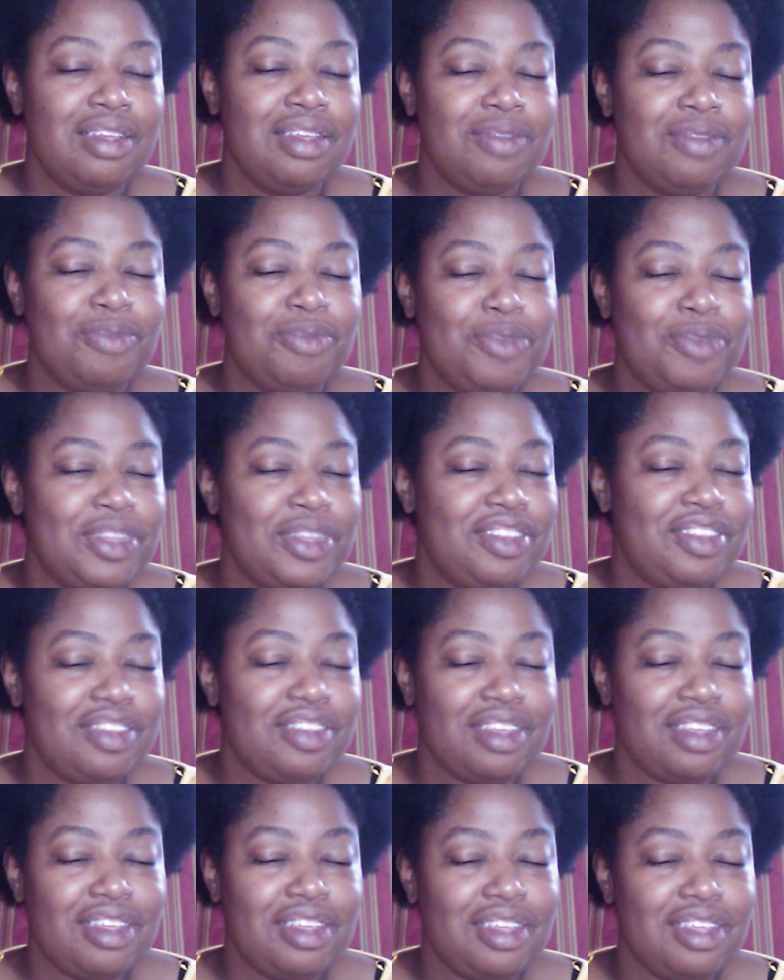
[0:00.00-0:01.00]
which
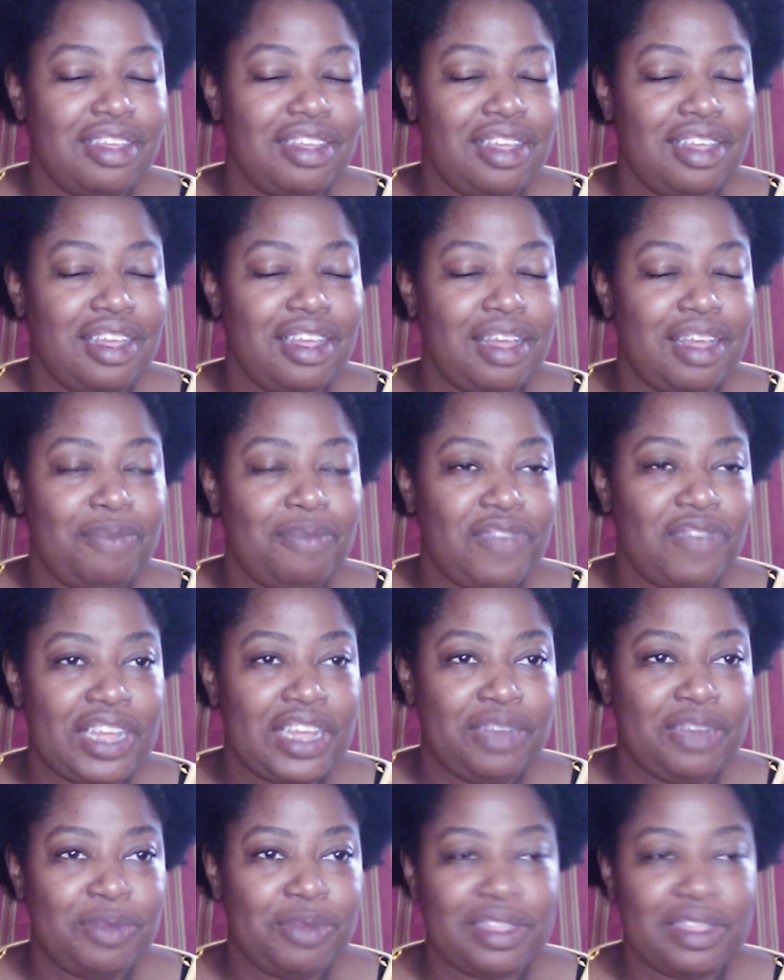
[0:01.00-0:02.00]
I'm
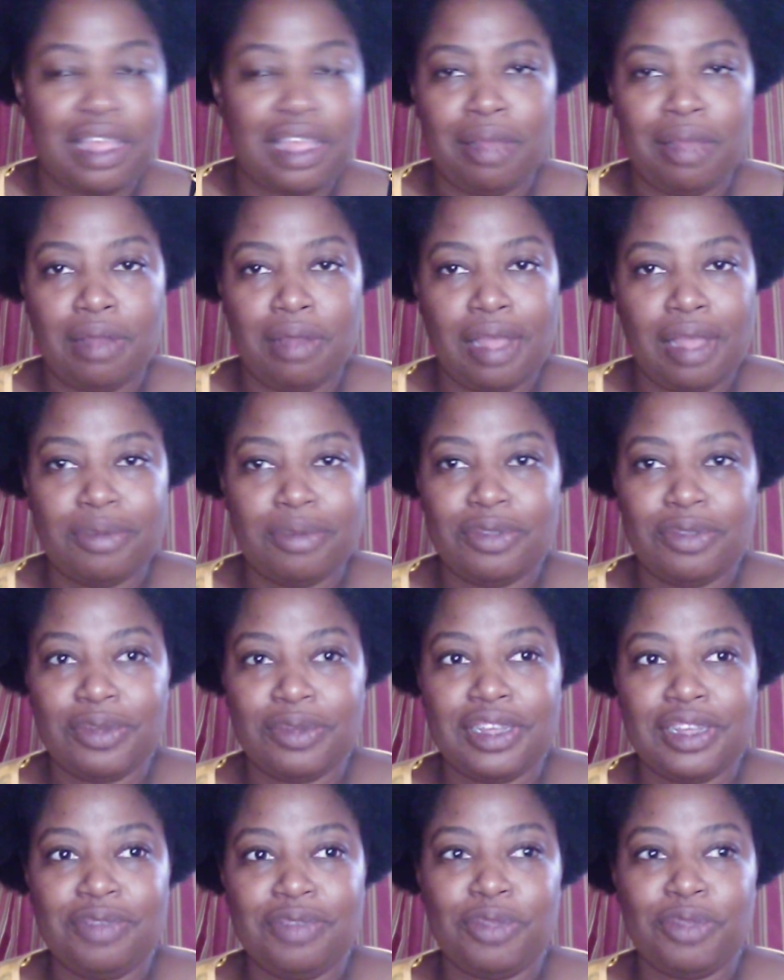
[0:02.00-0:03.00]
fine with. I was
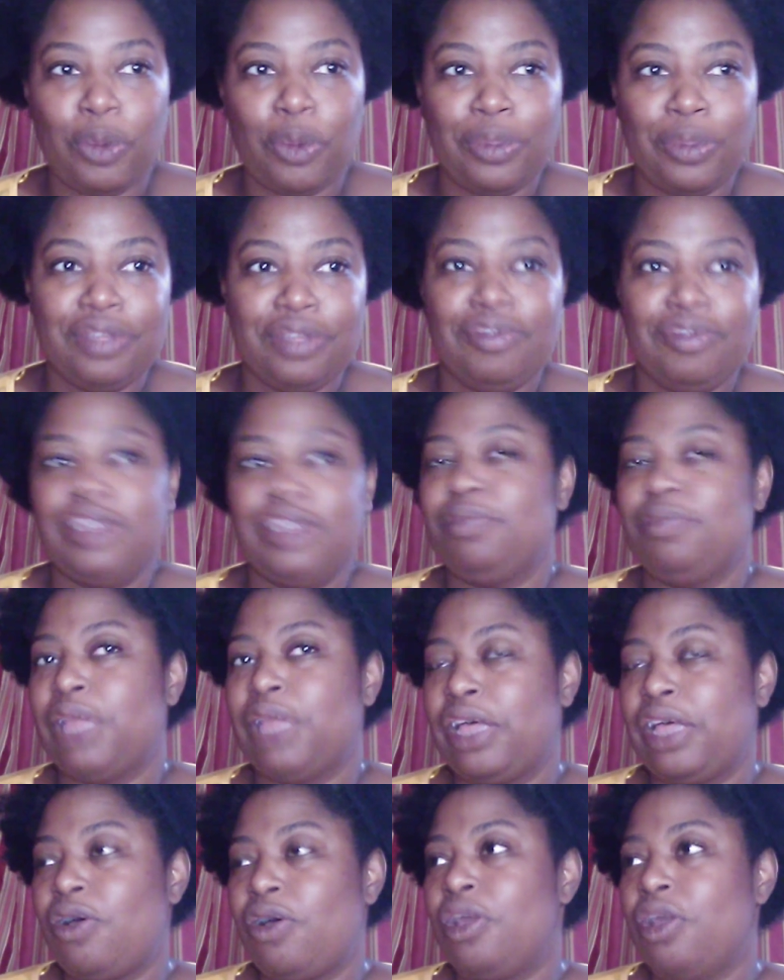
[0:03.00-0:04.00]
okay with only reading
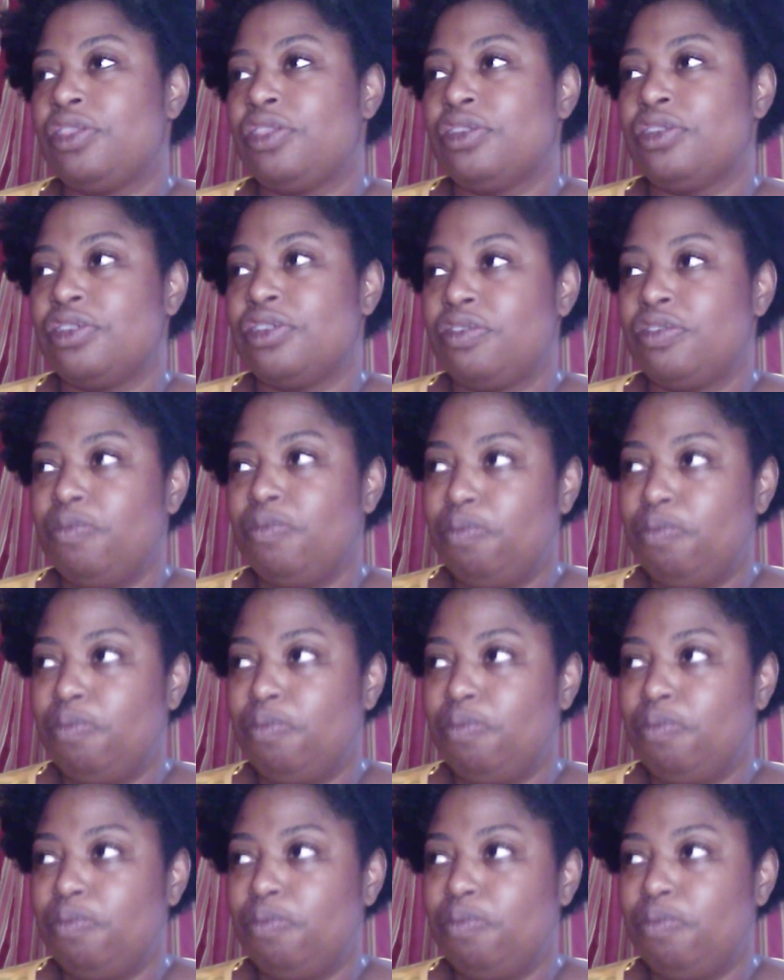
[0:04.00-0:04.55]
Black authors,